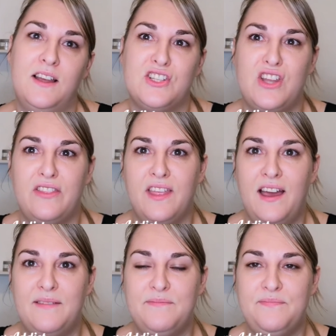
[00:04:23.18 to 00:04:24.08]
sod
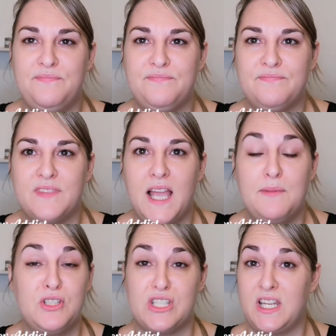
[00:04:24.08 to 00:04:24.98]
that. I'm
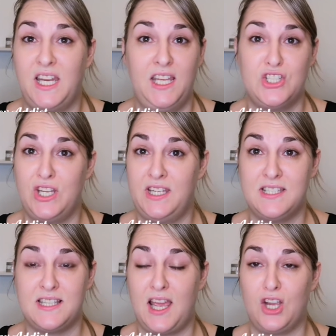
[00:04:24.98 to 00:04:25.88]
just going to eat
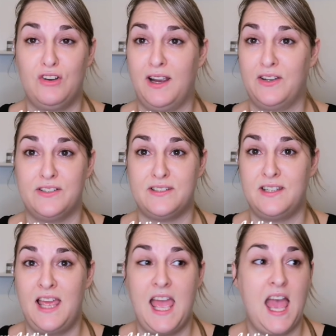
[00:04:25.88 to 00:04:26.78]
cheese and crackers
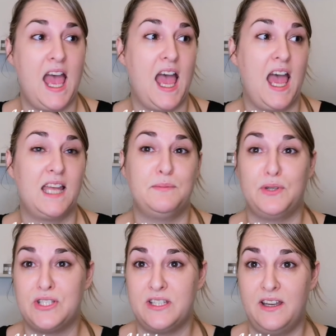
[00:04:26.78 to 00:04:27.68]
and
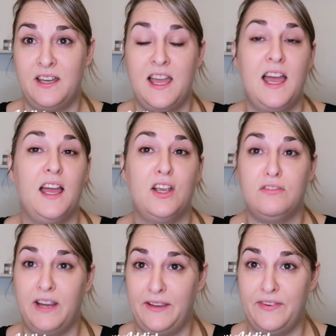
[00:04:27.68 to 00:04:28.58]
butter and
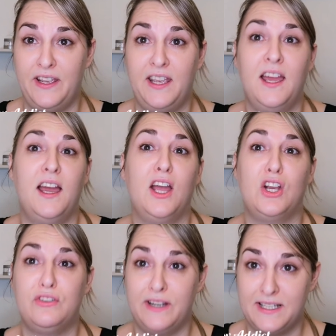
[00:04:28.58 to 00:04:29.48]
gravy and
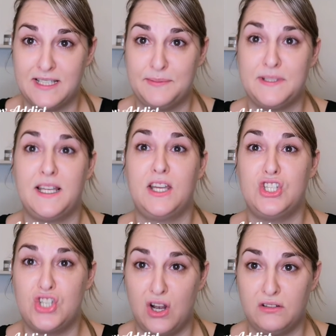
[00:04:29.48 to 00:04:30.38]
crisps and
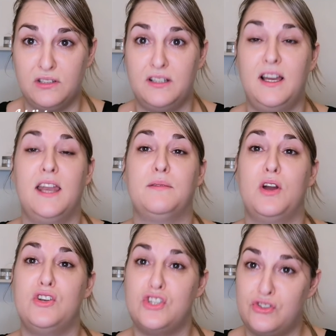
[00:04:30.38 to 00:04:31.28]
chocolate, and I'm
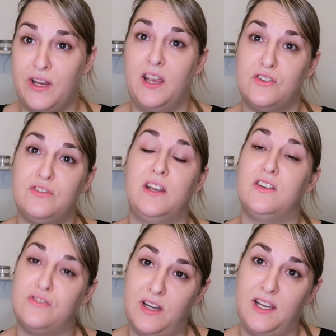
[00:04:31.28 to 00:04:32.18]
going to drink and drink
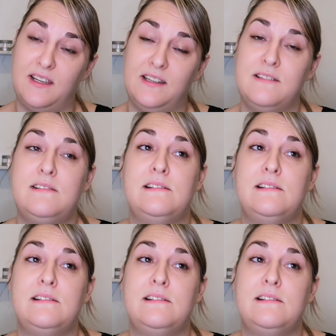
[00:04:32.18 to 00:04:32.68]
and drink.